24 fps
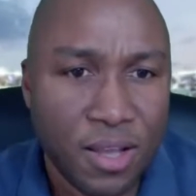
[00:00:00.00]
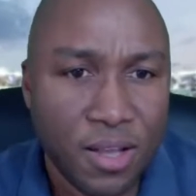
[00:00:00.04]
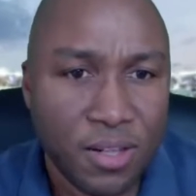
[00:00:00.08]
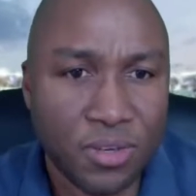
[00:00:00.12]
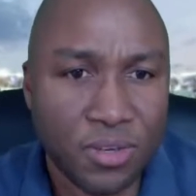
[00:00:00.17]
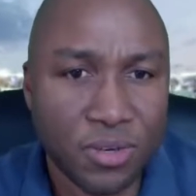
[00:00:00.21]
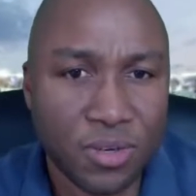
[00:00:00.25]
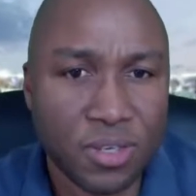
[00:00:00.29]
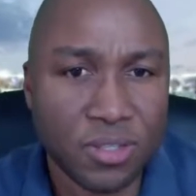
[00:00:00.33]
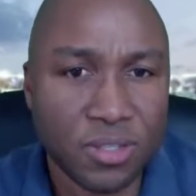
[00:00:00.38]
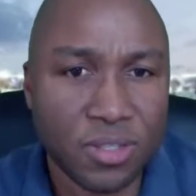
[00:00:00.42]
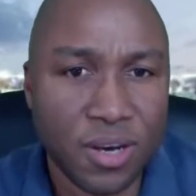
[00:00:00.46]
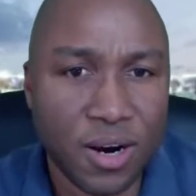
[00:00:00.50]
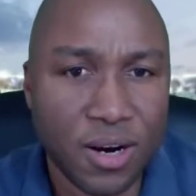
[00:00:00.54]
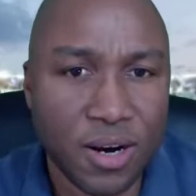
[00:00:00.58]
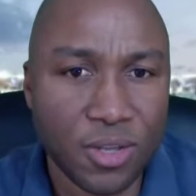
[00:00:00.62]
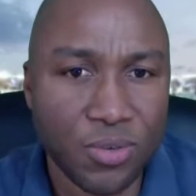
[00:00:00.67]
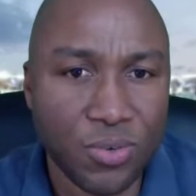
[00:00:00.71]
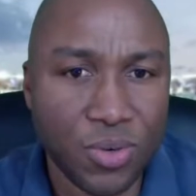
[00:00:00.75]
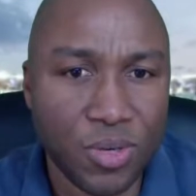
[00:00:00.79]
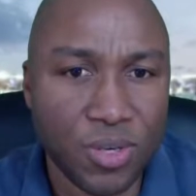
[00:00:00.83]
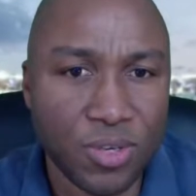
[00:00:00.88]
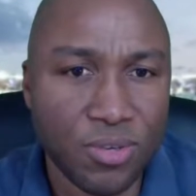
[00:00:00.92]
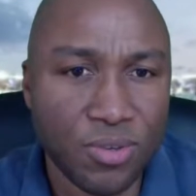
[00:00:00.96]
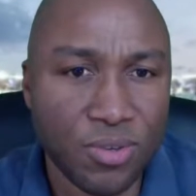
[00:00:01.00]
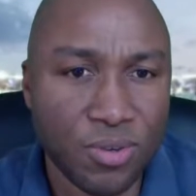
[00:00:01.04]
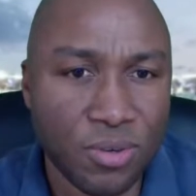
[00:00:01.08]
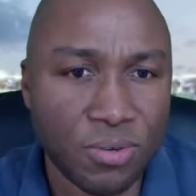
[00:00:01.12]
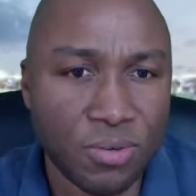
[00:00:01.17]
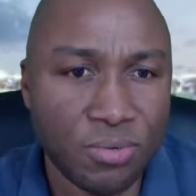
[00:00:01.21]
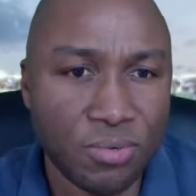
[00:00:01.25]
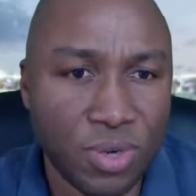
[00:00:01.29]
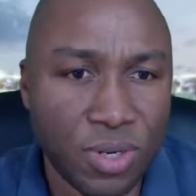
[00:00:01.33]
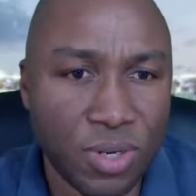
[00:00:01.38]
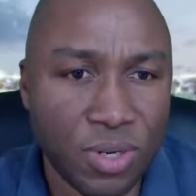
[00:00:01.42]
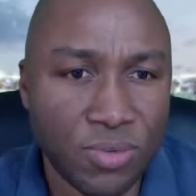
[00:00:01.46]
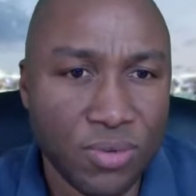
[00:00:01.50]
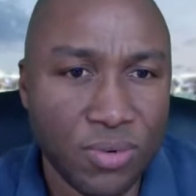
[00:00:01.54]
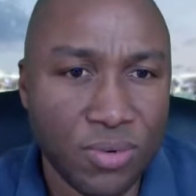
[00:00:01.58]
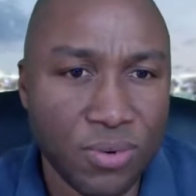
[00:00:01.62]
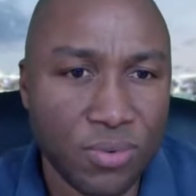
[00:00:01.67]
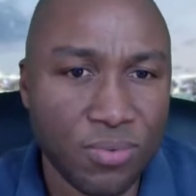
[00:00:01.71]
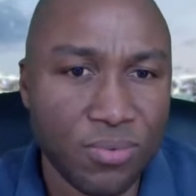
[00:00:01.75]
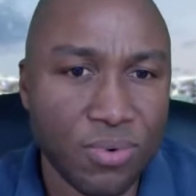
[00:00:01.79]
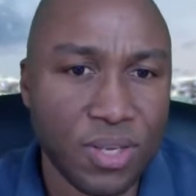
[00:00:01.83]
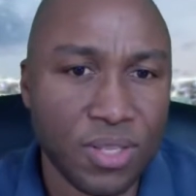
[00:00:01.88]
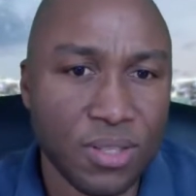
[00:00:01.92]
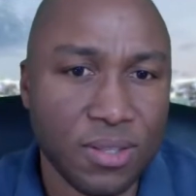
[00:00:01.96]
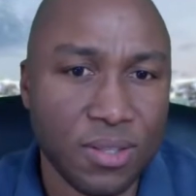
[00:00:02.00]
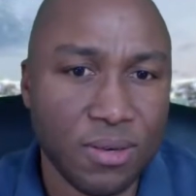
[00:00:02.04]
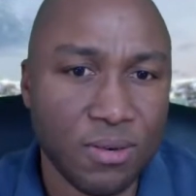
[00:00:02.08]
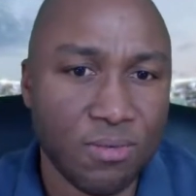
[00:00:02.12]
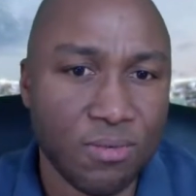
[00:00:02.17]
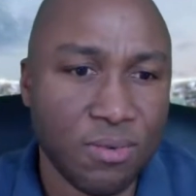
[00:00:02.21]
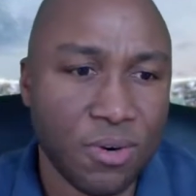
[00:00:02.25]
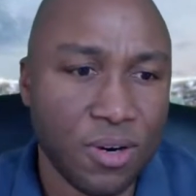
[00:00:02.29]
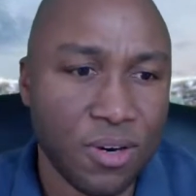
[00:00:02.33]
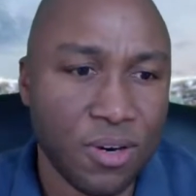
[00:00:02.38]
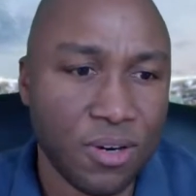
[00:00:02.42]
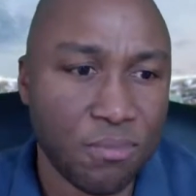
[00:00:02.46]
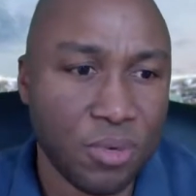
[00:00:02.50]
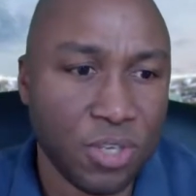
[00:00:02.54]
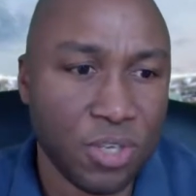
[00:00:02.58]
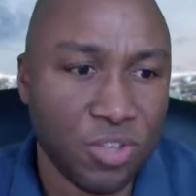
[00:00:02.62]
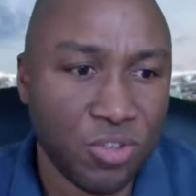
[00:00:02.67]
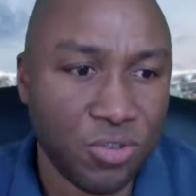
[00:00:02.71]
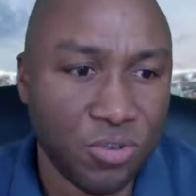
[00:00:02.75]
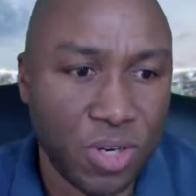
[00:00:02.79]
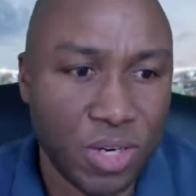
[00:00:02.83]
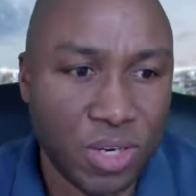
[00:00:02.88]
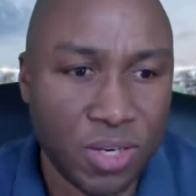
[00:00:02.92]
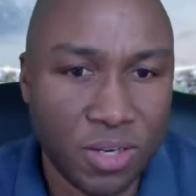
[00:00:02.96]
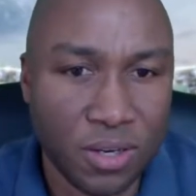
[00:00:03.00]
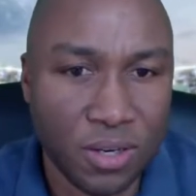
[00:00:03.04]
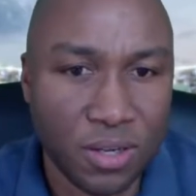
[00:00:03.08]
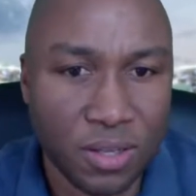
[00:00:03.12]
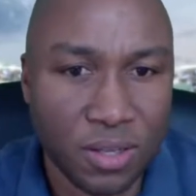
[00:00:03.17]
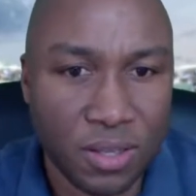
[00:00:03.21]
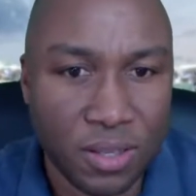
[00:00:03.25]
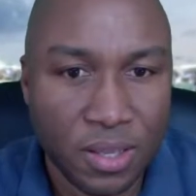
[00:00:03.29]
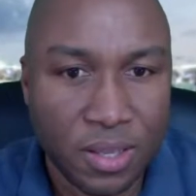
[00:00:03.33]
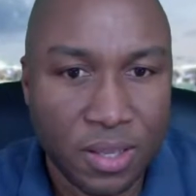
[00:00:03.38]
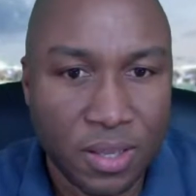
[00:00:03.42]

to Qatar 2022 with the word betrayal?